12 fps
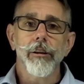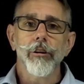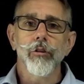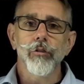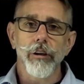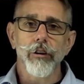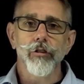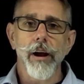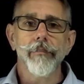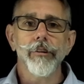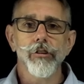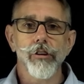Using a
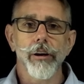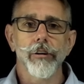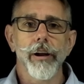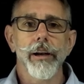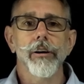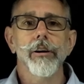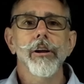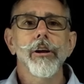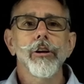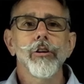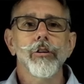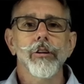traffic generator,
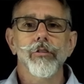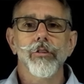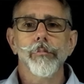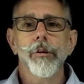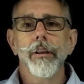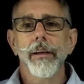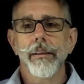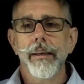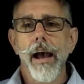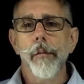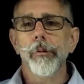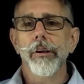you can simulate the
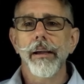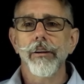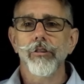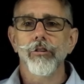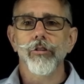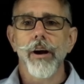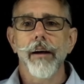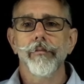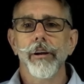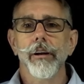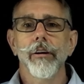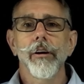application
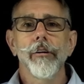traffic